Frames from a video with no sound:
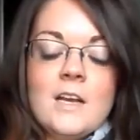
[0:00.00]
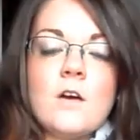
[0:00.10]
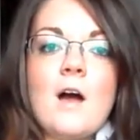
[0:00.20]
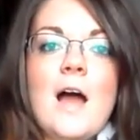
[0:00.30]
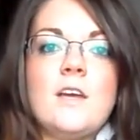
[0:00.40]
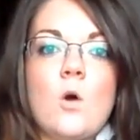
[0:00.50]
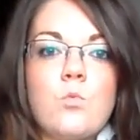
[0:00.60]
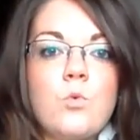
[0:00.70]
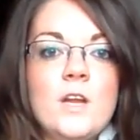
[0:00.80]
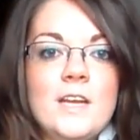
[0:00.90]
Now I got
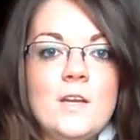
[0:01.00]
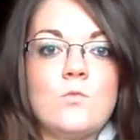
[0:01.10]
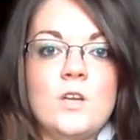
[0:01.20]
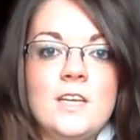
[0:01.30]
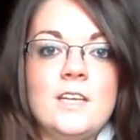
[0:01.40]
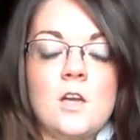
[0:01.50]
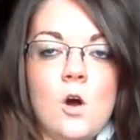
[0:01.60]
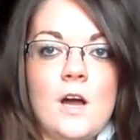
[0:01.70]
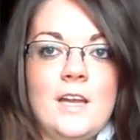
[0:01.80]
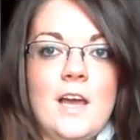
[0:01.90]
really, really
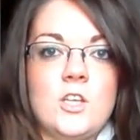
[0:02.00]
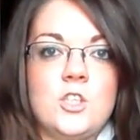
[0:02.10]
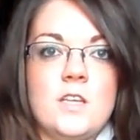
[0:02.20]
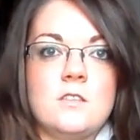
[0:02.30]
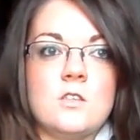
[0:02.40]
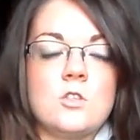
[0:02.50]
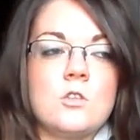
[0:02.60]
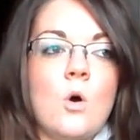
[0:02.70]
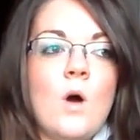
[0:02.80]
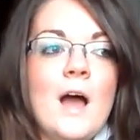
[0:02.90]
long eyelashes,
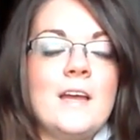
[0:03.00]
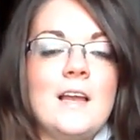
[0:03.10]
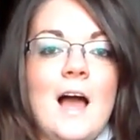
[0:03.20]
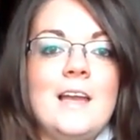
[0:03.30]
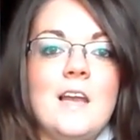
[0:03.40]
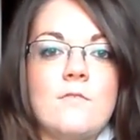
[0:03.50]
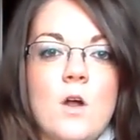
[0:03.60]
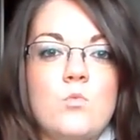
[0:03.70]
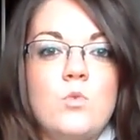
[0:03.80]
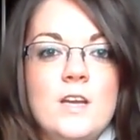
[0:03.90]
so I love
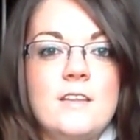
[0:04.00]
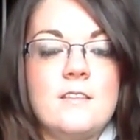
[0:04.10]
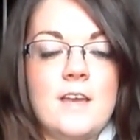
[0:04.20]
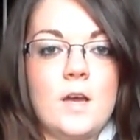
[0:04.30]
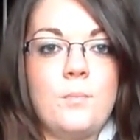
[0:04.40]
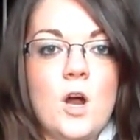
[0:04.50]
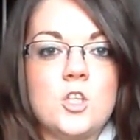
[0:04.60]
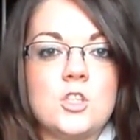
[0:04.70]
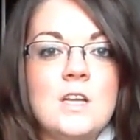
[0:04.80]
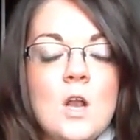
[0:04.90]
a really thick
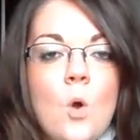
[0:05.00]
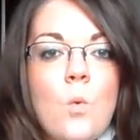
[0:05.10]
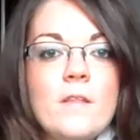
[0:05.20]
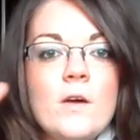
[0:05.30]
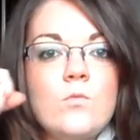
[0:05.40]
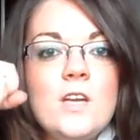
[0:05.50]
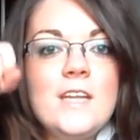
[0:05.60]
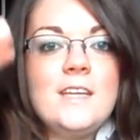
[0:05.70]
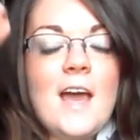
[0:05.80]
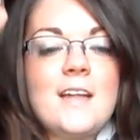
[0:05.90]
brush, one that
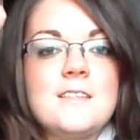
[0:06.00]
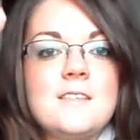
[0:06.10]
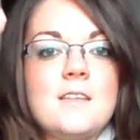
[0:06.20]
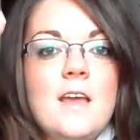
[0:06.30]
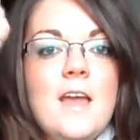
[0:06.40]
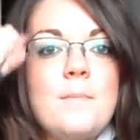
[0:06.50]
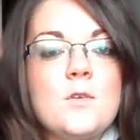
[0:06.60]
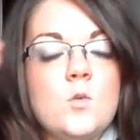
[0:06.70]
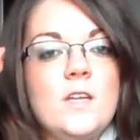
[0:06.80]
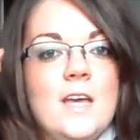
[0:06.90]
really gets in
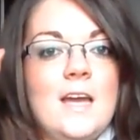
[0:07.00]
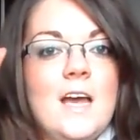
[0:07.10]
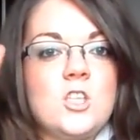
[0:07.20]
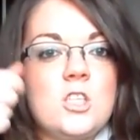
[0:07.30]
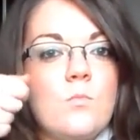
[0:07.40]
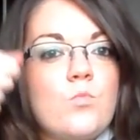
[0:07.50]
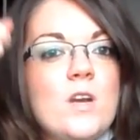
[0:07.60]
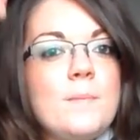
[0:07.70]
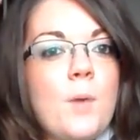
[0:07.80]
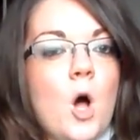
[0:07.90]
between the eyelashes and
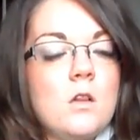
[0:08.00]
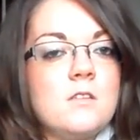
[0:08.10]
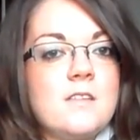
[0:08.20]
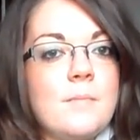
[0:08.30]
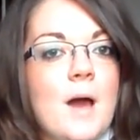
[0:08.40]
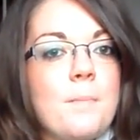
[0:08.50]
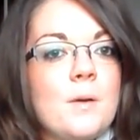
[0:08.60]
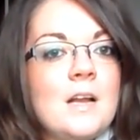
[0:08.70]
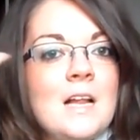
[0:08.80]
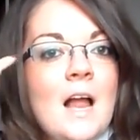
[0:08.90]
really pulls them
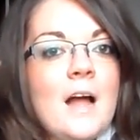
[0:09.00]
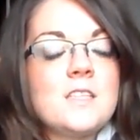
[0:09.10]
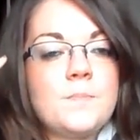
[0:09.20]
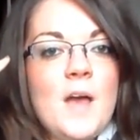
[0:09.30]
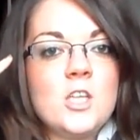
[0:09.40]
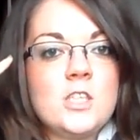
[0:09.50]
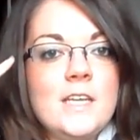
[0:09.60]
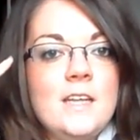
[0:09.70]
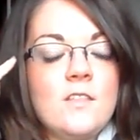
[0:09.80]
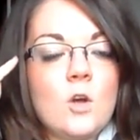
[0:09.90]
up, and
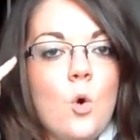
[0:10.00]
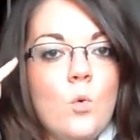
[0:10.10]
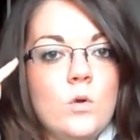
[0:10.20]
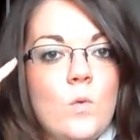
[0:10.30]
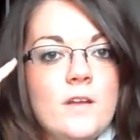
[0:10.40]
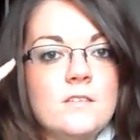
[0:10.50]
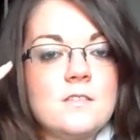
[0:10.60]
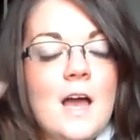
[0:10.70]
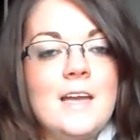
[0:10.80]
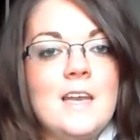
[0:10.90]
especially the corner
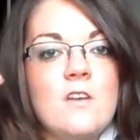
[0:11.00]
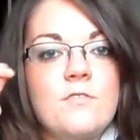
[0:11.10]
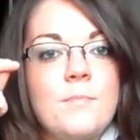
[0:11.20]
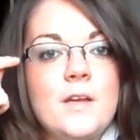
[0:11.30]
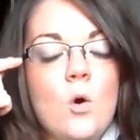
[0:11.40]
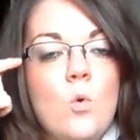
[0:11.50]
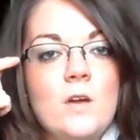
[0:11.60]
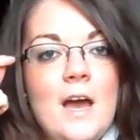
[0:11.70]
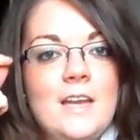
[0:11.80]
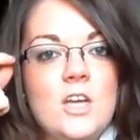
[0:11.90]
ones. I love my
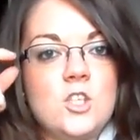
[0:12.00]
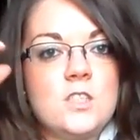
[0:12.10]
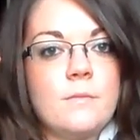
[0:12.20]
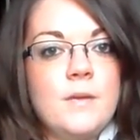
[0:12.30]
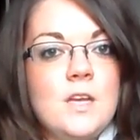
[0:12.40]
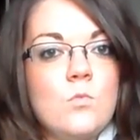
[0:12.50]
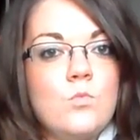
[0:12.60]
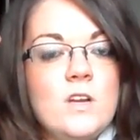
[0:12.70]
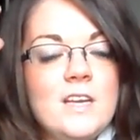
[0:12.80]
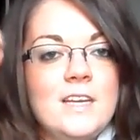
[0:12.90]
corner eyelashes to be
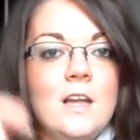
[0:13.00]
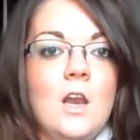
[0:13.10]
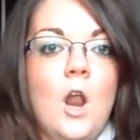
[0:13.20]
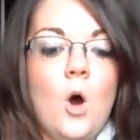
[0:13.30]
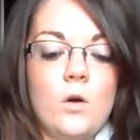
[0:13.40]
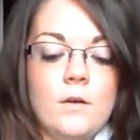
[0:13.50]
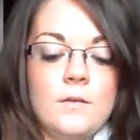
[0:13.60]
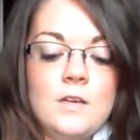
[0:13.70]
really long.